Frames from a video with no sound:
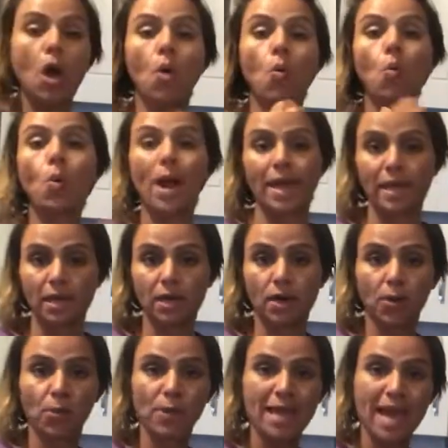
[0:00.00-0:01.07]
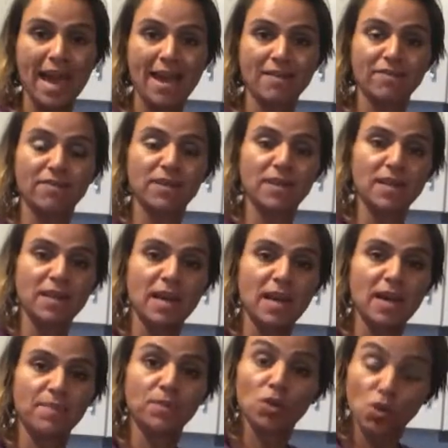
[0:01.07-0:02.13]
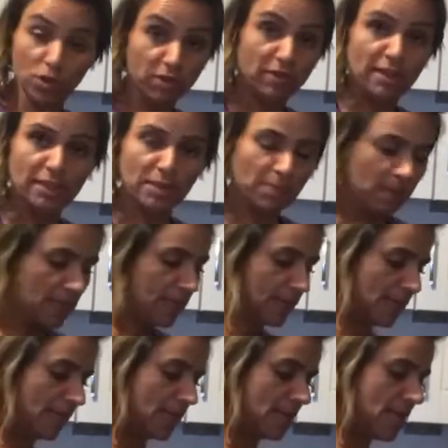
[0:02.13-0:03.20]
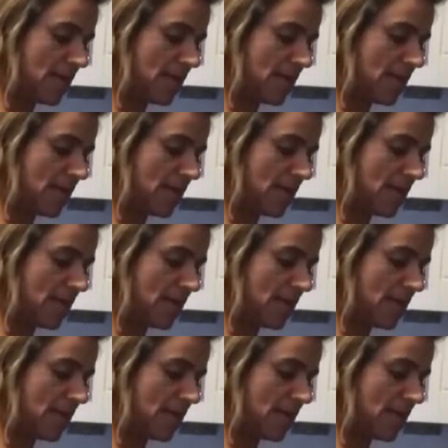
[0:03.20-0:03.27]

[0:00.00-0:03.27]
when we have cooked the rice completely.